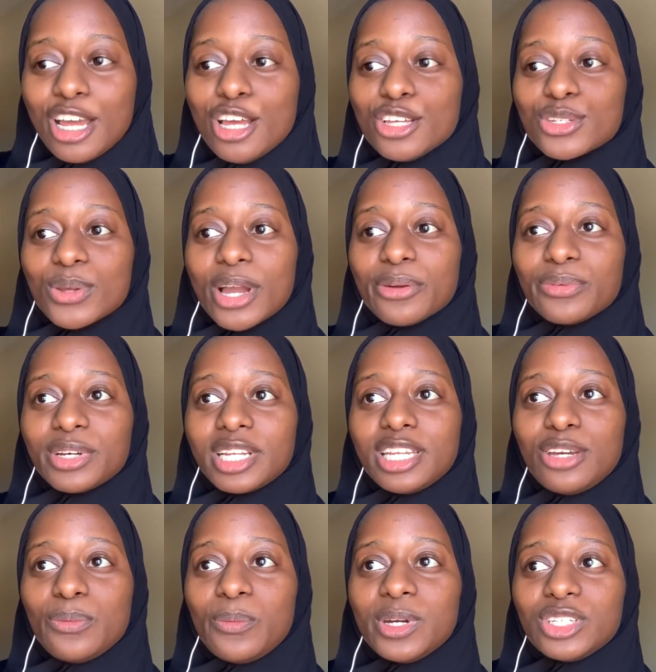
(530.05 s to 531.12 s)
So I really
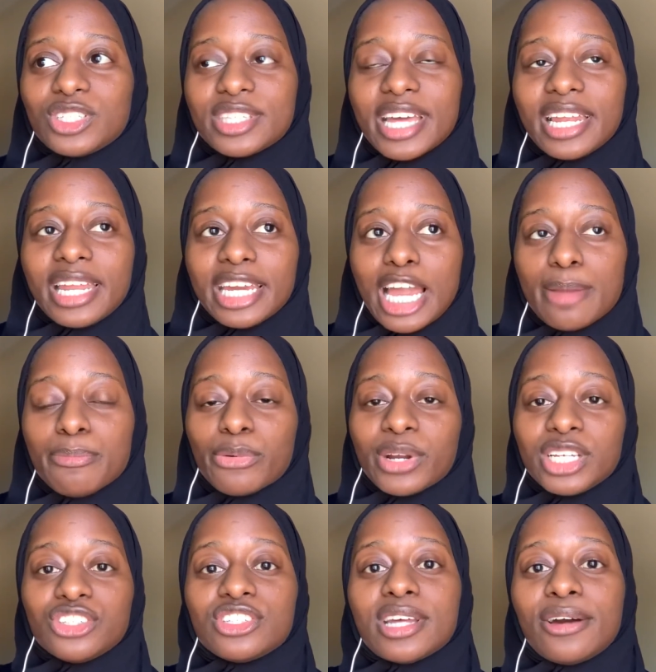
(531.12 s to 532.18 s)
wish that like I
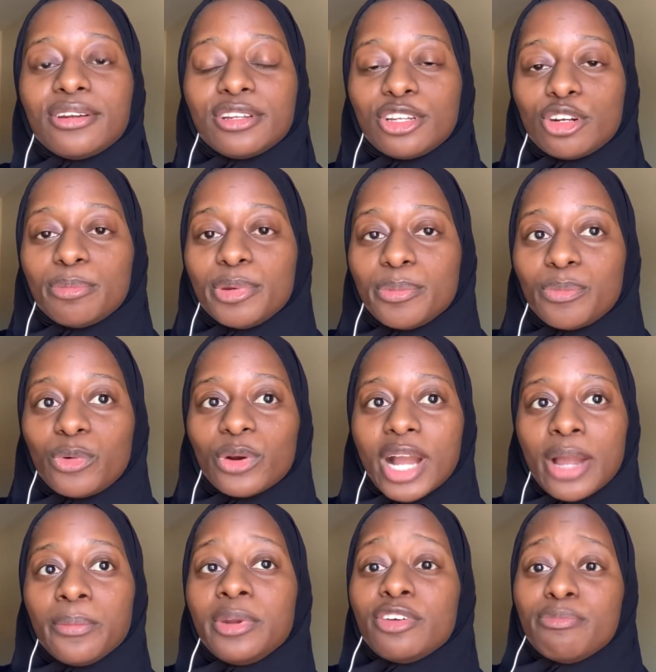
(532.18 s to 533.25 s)
branched out a little bit more. I
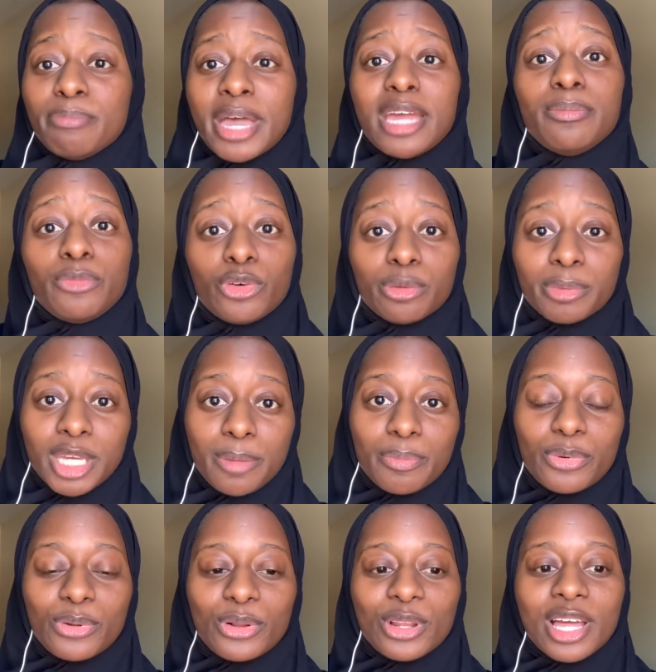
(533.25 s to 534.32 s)
would have met more
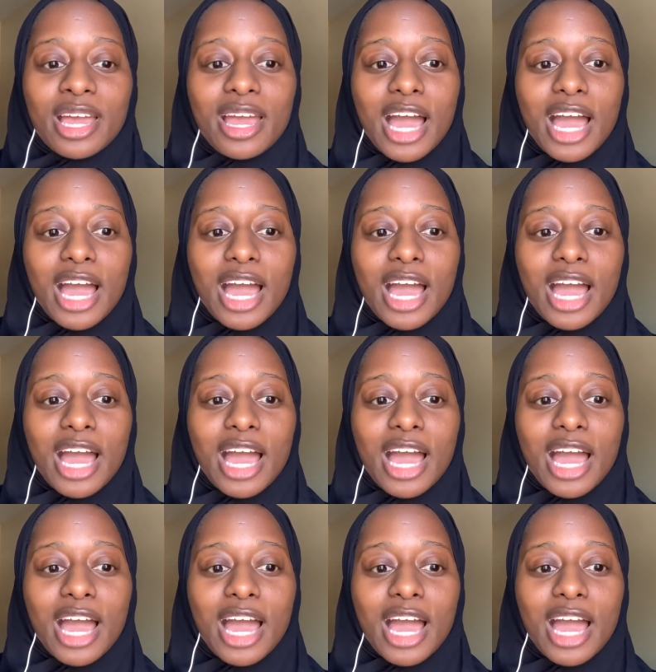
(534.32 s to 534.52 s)
people.